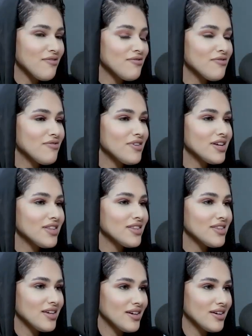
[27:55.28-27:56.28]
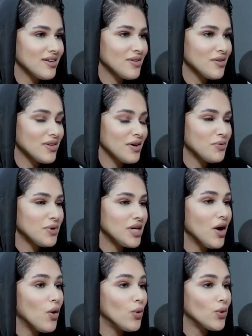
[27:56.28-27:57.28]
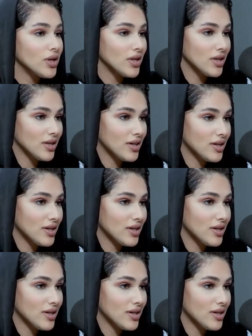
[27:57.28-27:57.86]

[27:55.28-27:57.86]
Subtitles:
everything that we own.